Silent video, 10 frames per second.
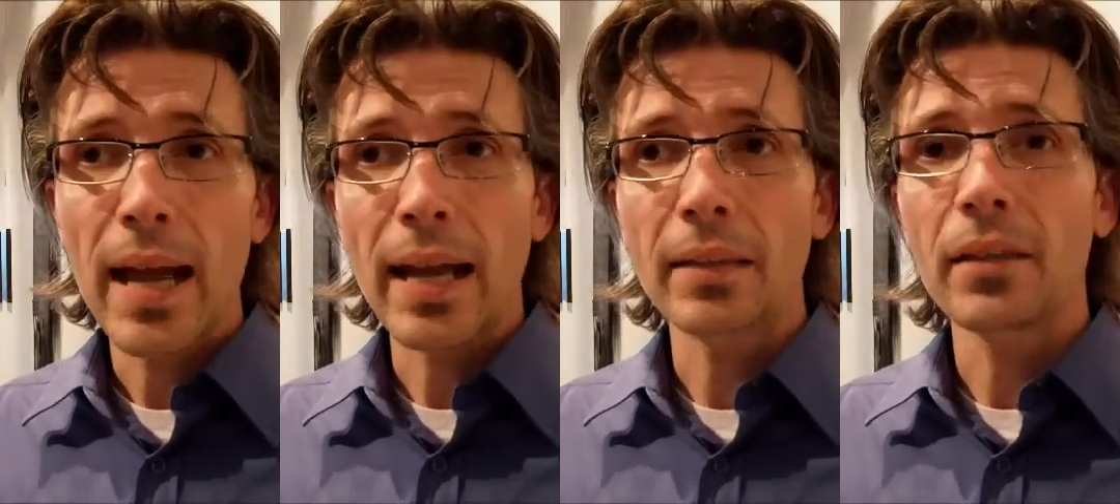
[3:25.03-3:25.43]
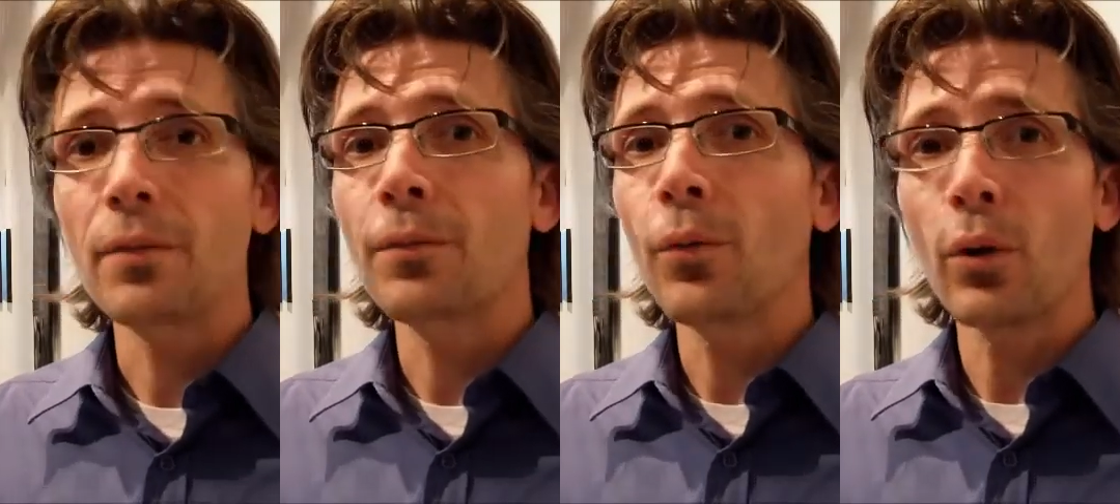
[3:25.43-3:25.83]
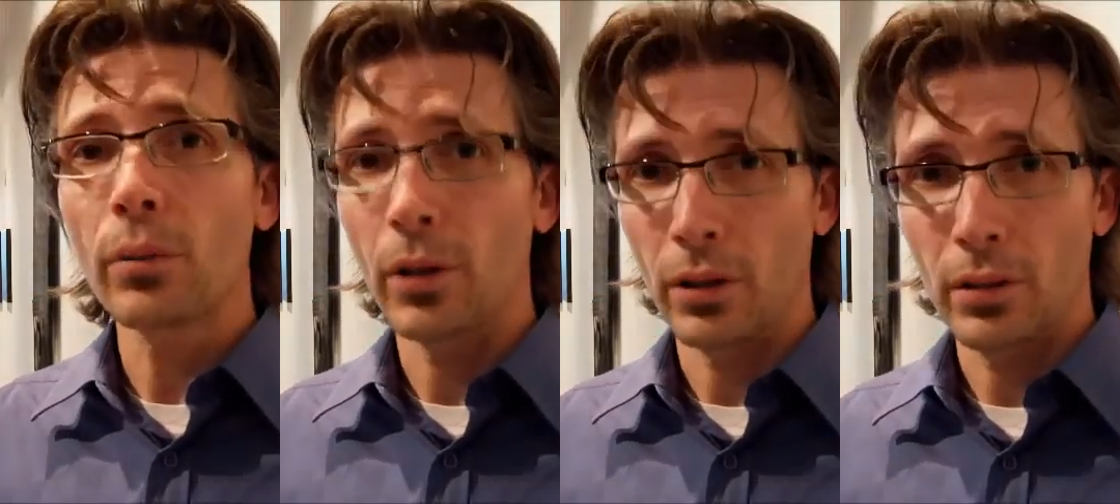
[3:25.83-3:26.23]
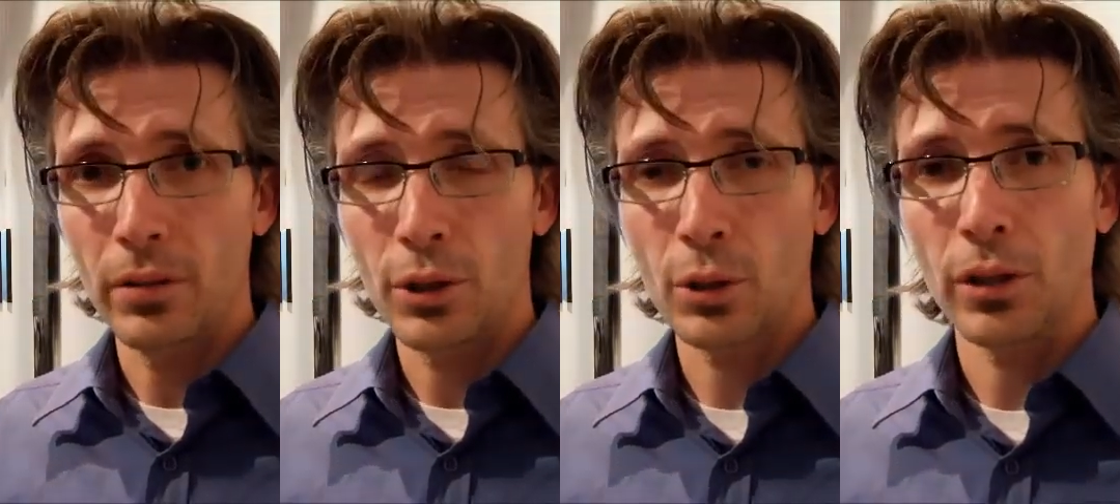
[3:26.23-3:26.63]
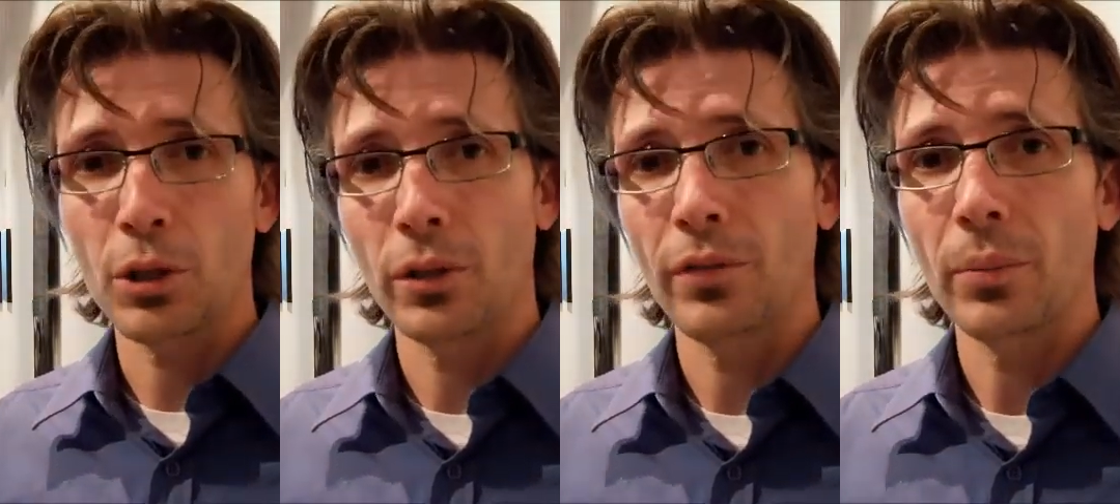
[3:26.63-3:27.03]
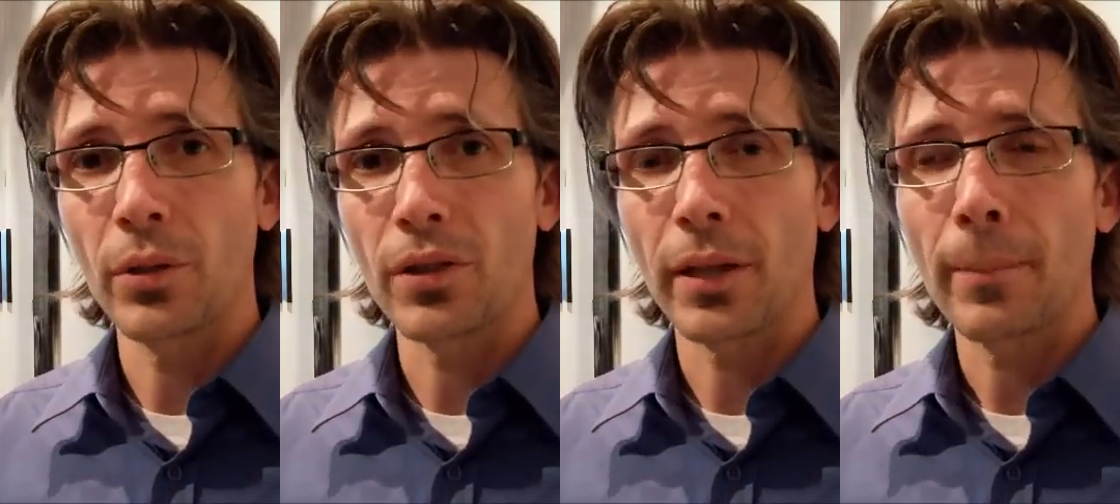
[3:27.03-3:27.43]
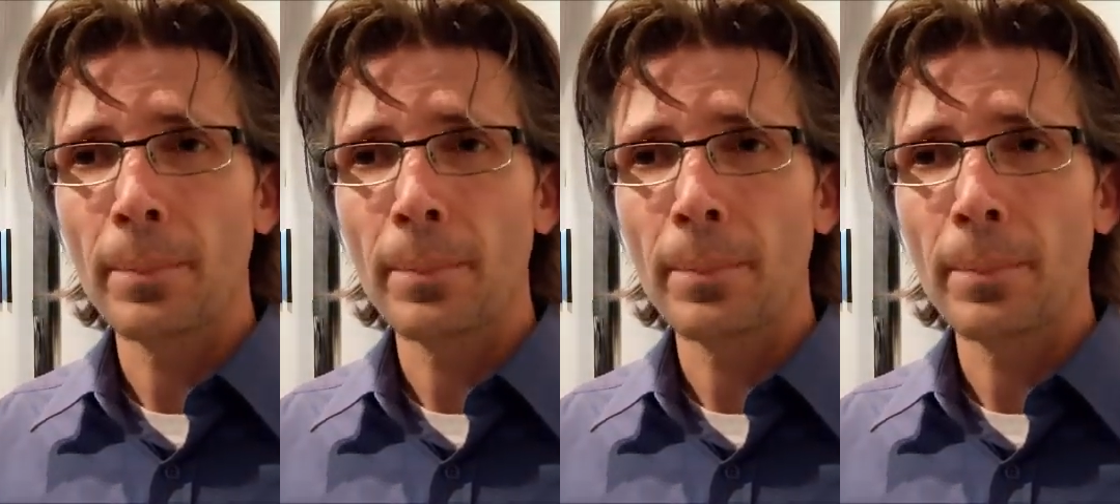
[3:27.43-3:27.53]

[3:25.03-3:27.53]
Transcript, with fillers: and the formal structure of the music.